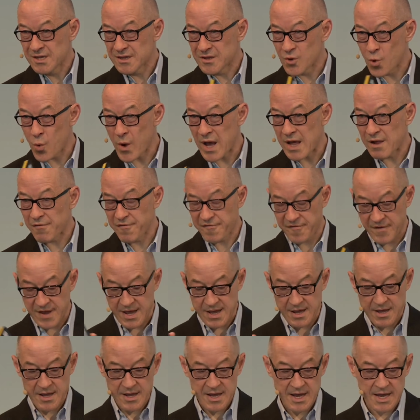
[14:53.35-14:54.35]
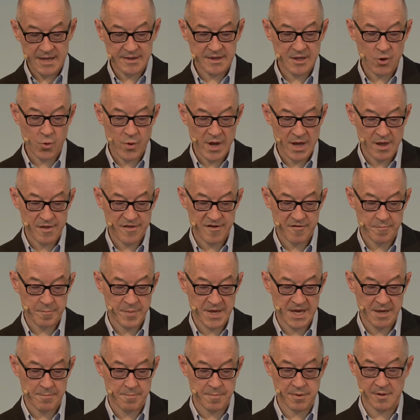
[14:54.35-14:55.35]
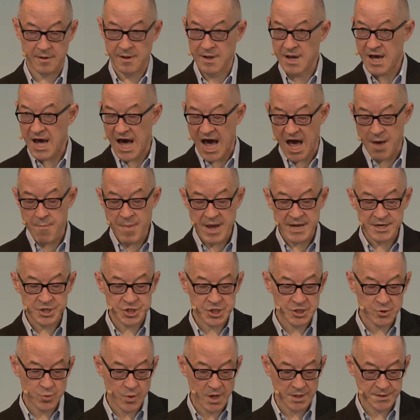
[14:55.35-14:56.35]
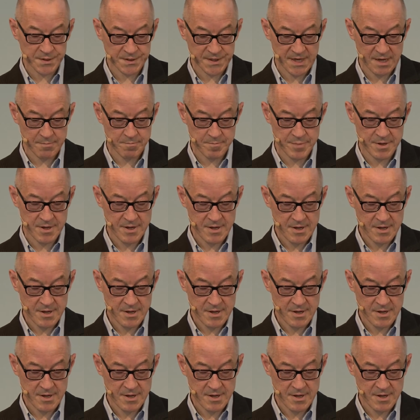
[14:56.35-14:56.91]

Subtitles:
the welfare and the wealth of people. I mentioned WhatsApp.